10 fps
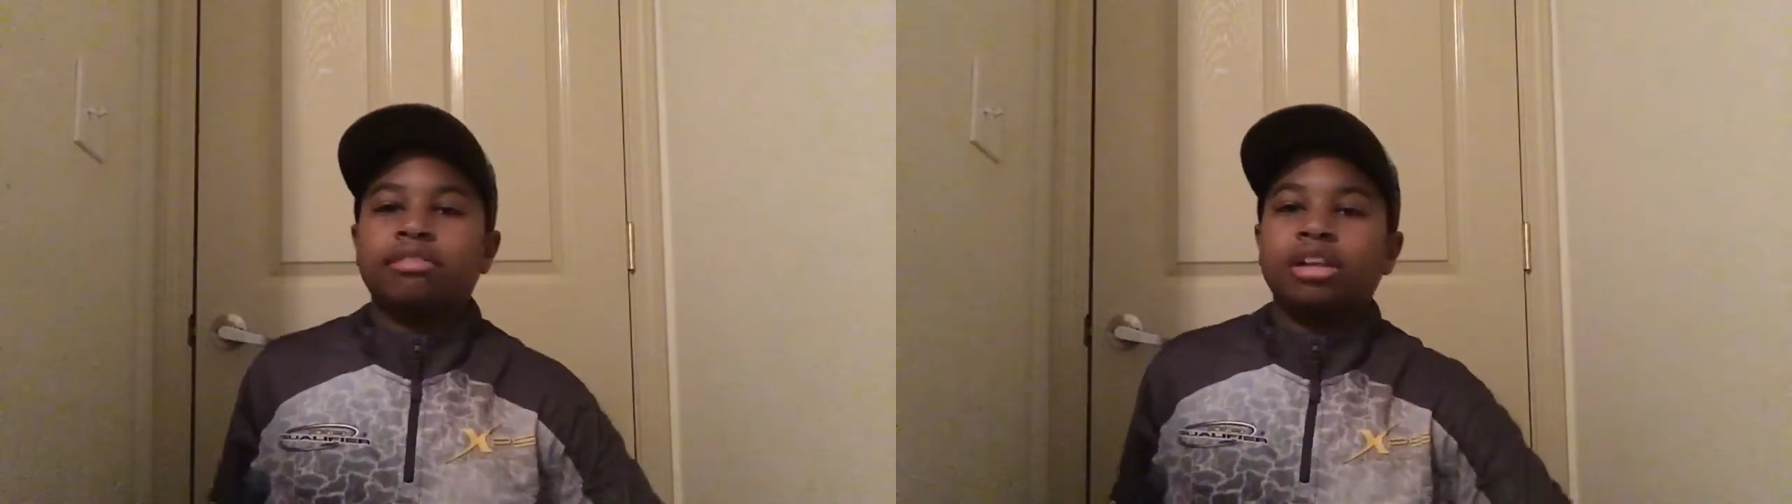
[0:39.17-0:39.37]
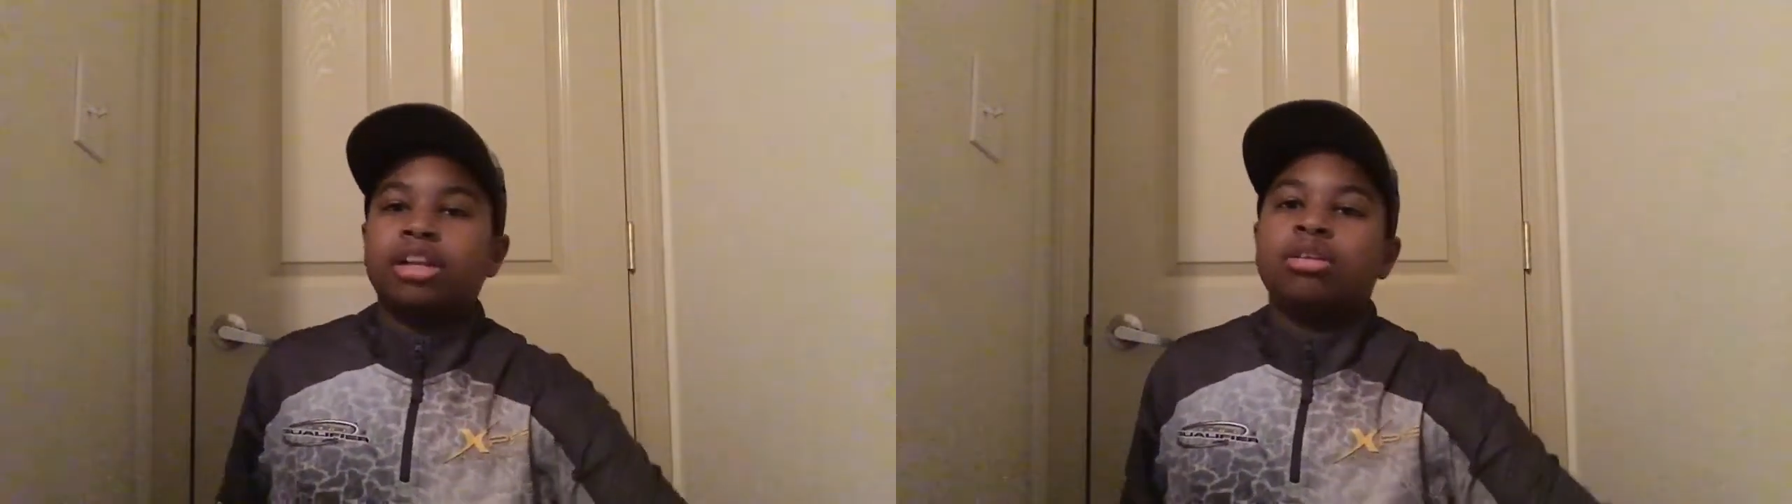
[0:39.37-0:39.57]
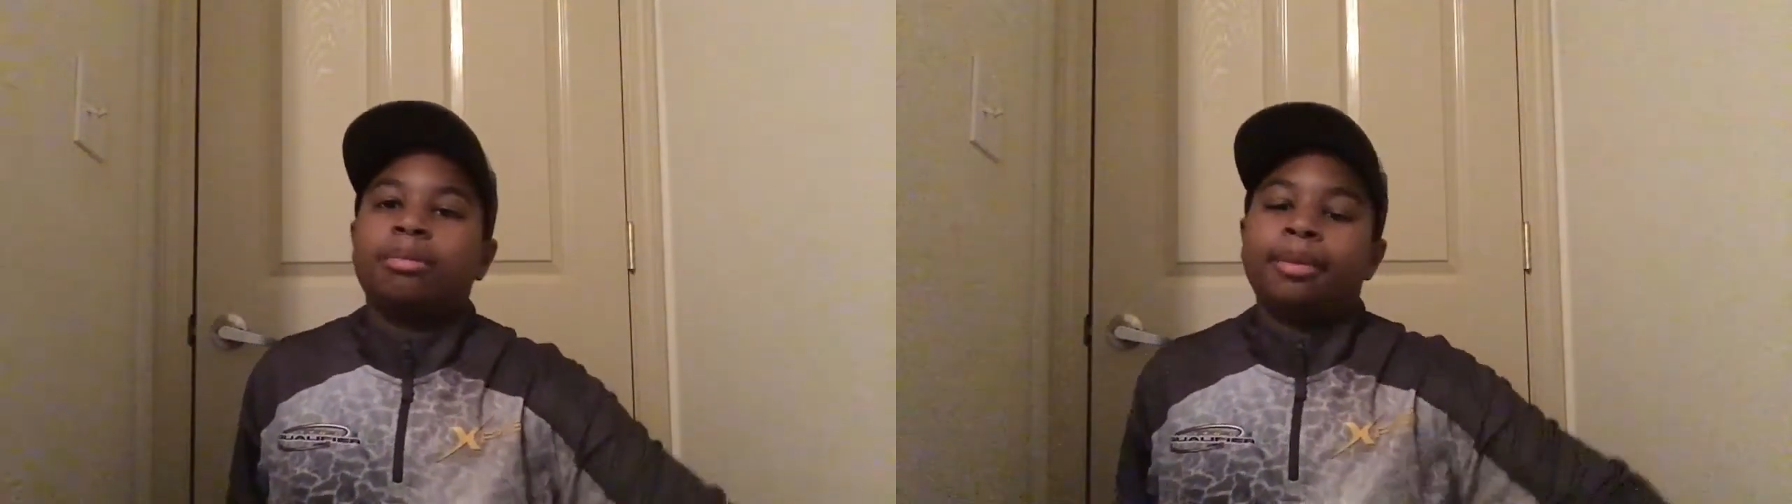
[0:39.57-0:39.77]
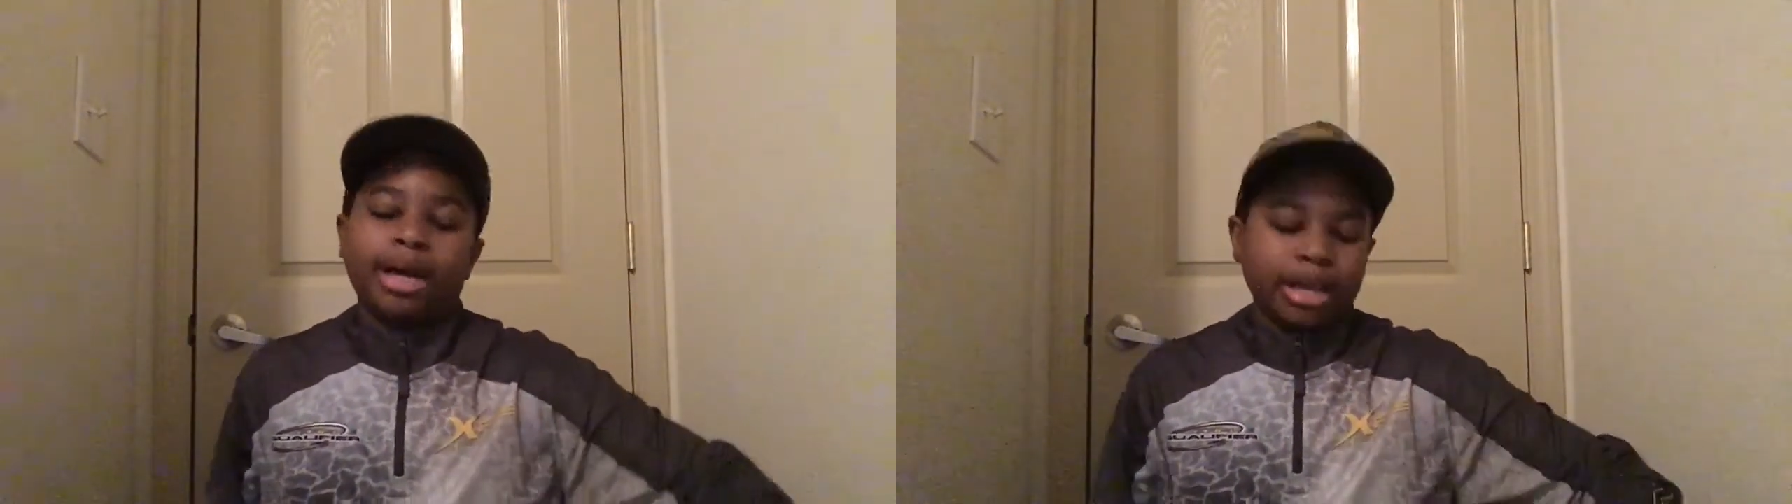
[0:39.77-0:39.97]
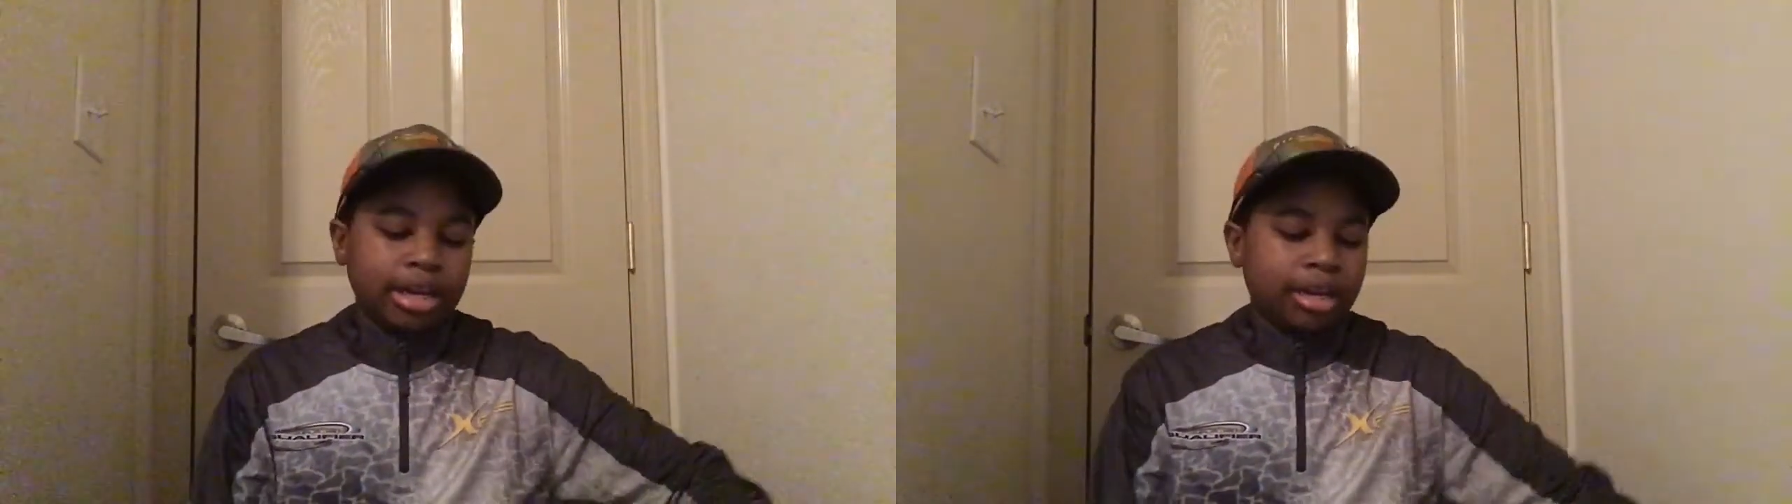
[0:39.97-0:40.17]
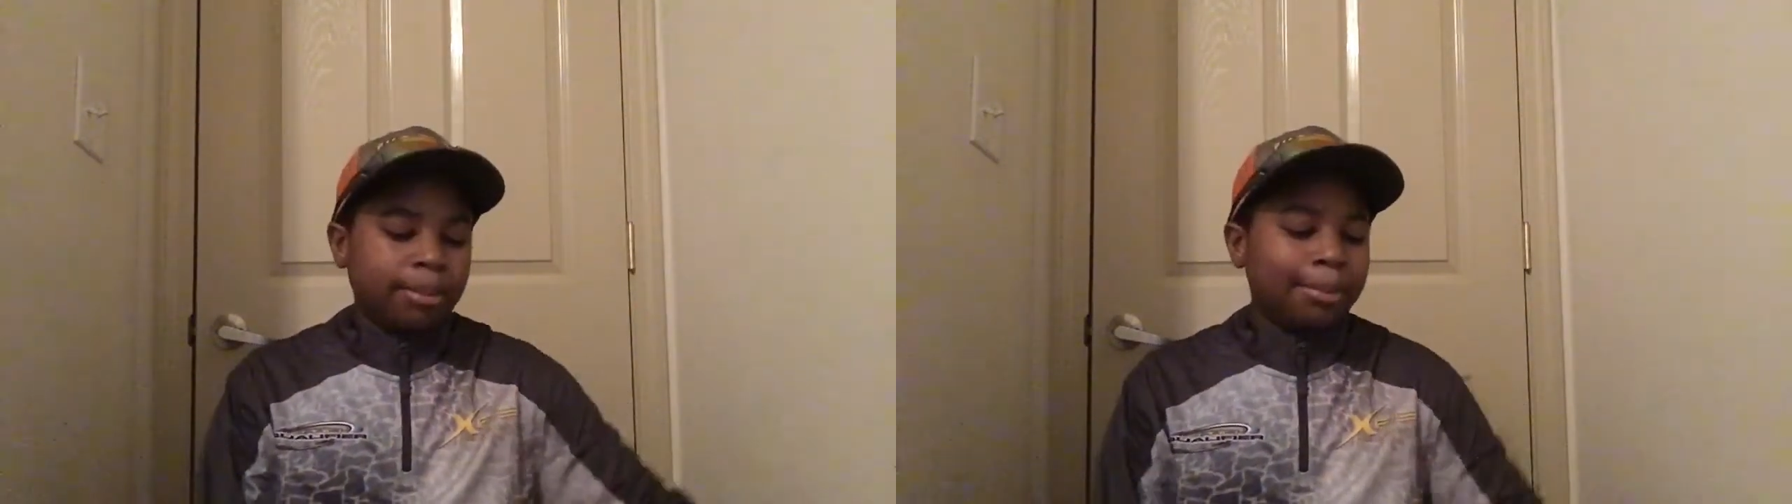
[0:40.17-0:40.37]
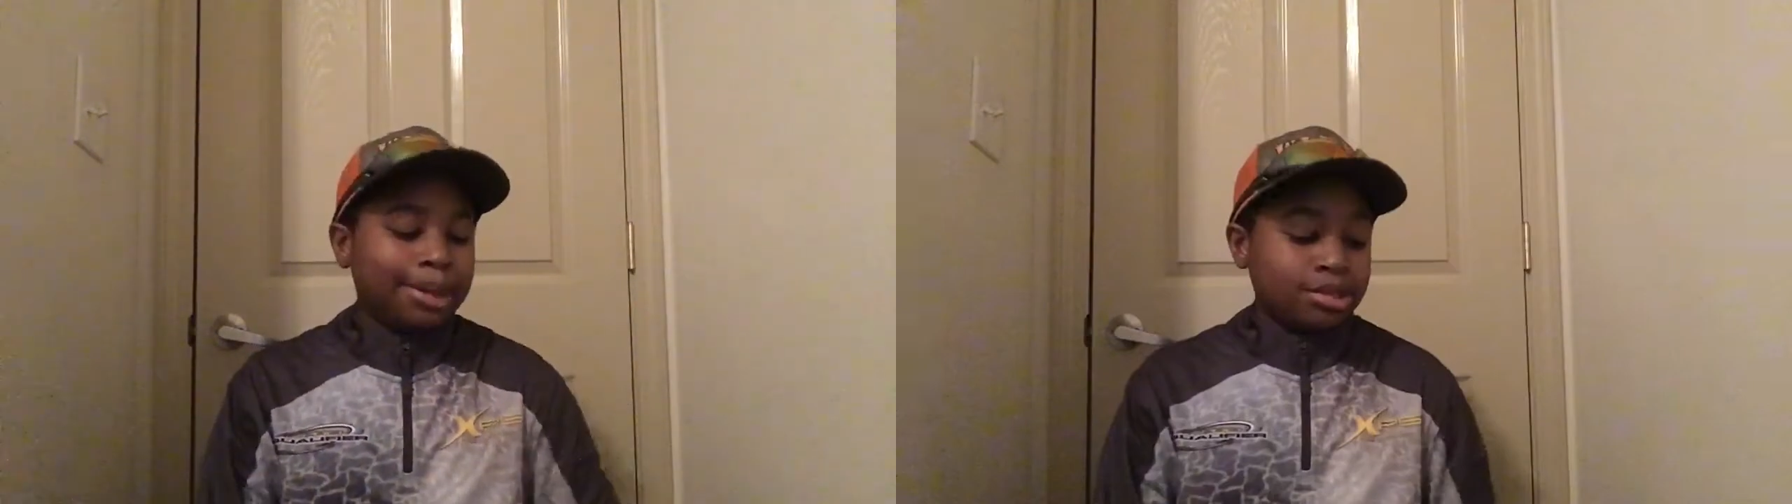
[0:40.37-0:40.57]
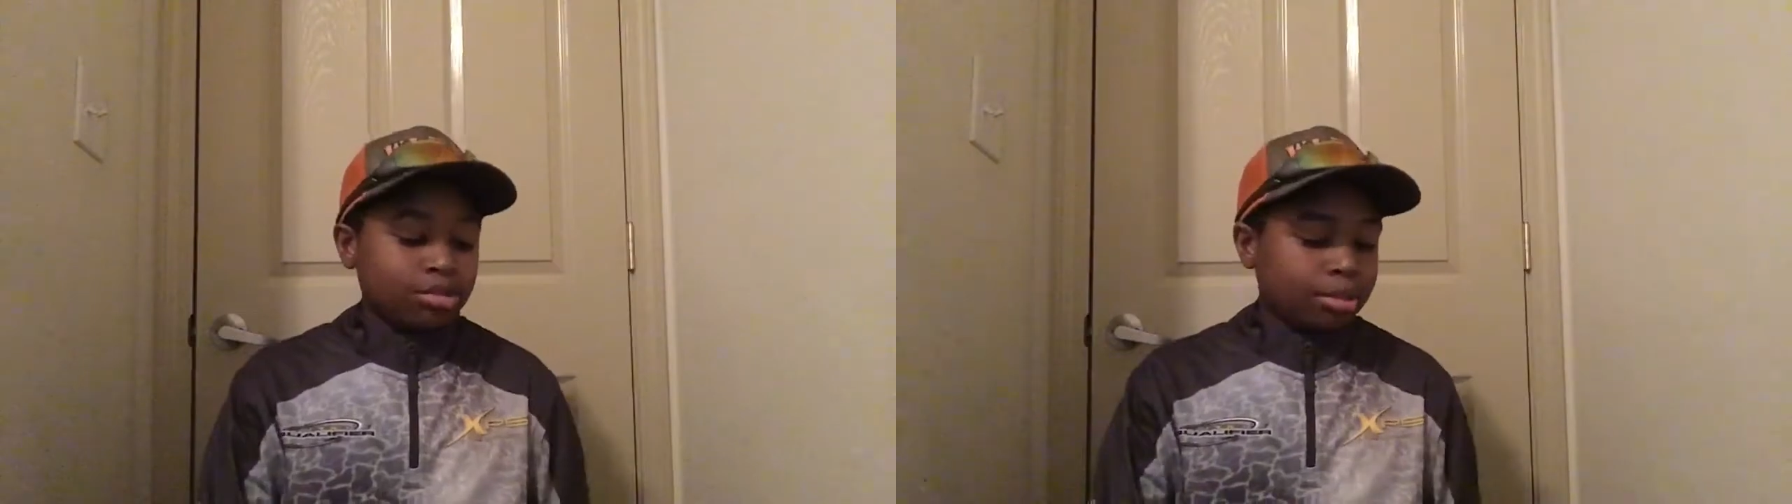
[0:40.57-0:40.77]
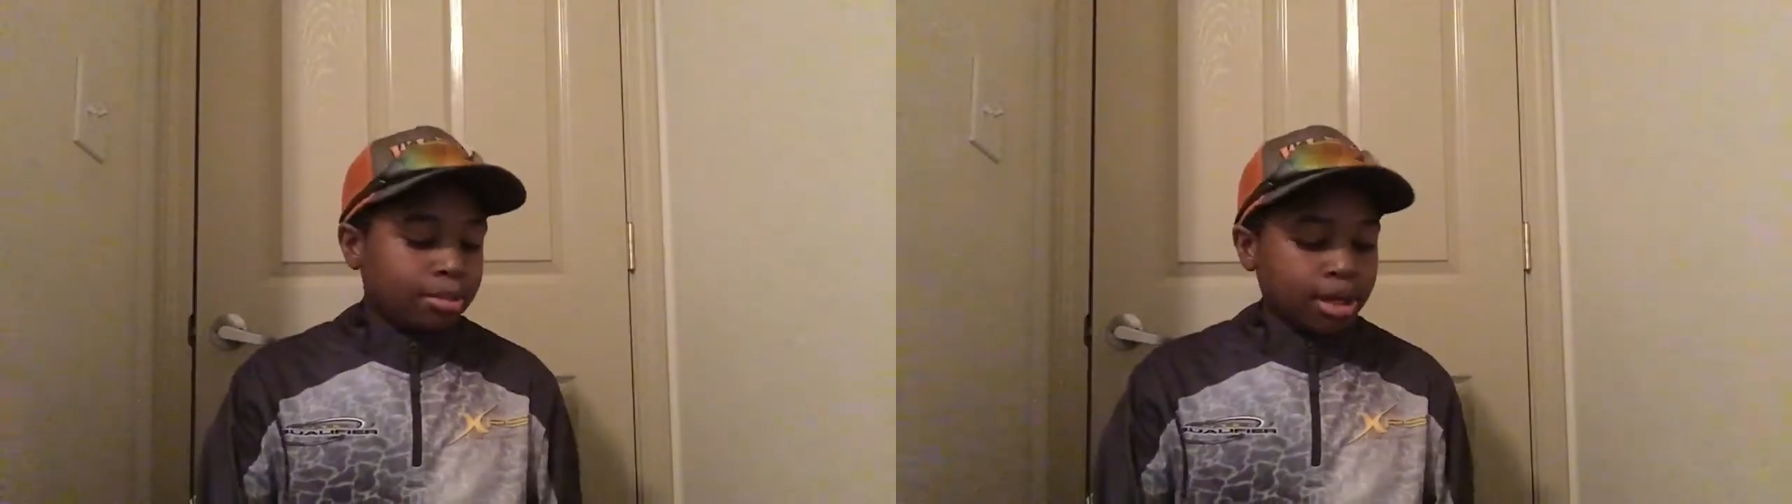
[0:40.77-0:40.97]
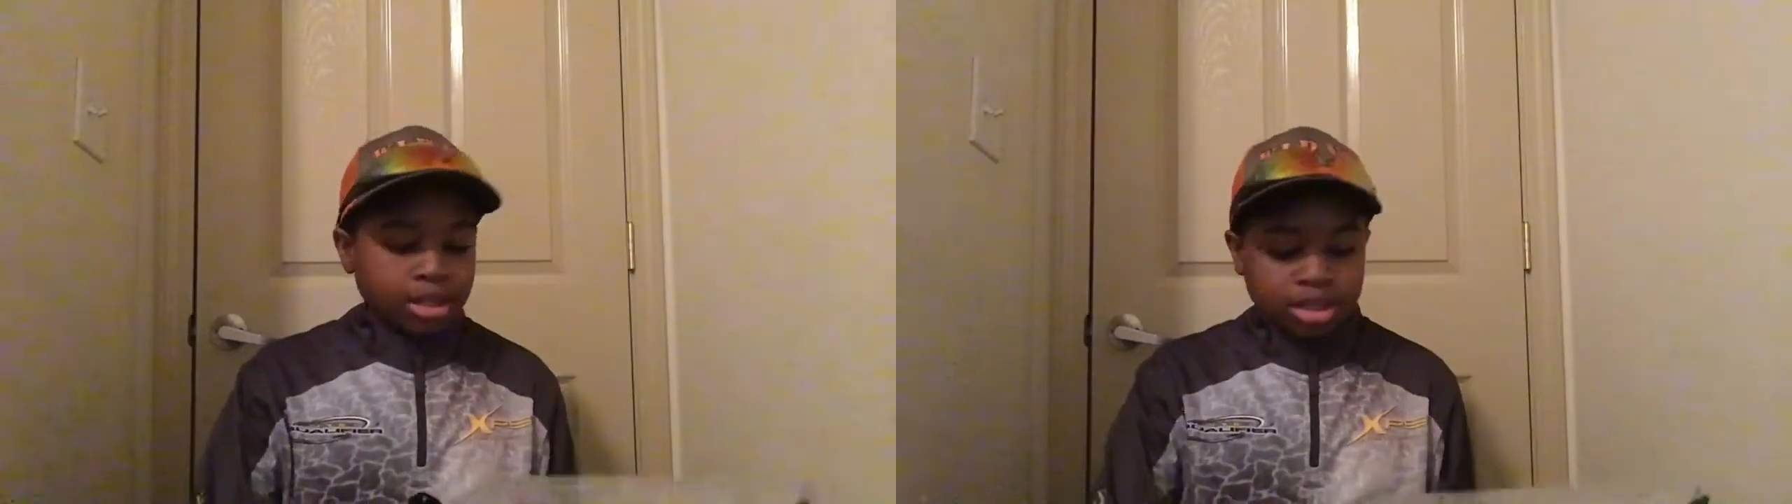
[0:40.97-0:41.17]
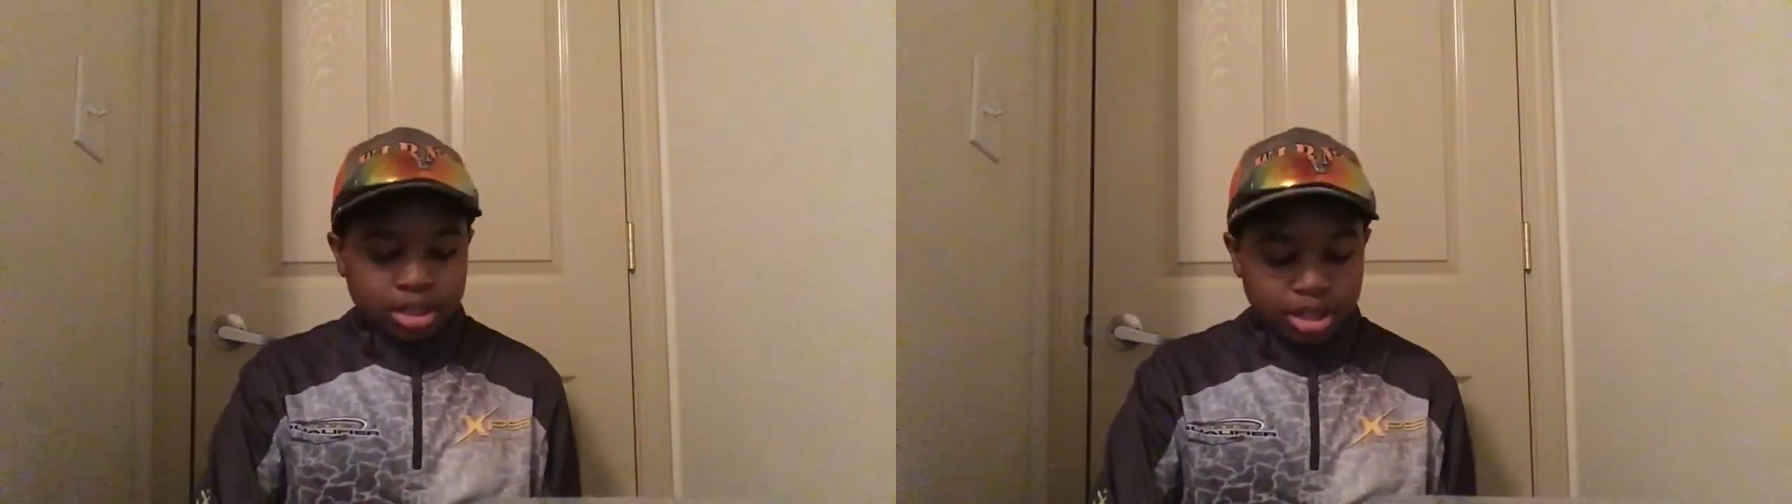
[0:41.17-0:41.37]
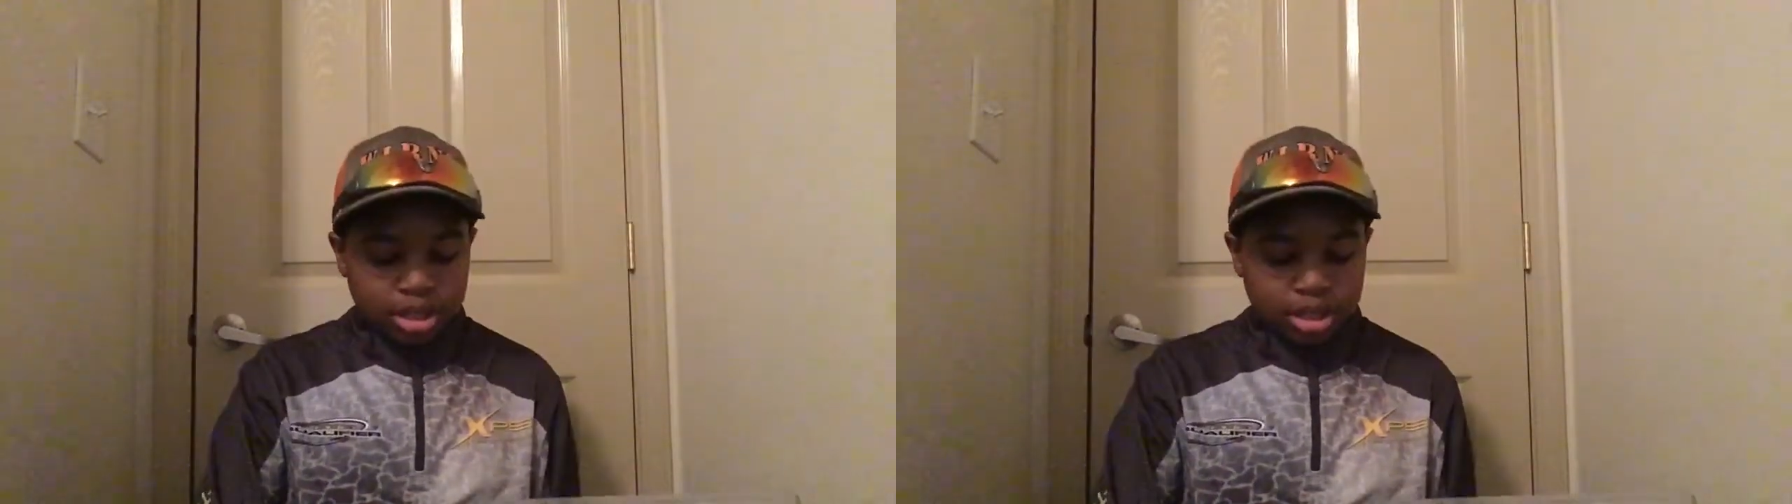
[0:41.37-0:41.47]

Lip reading: really don't buy a lot of big swim baits.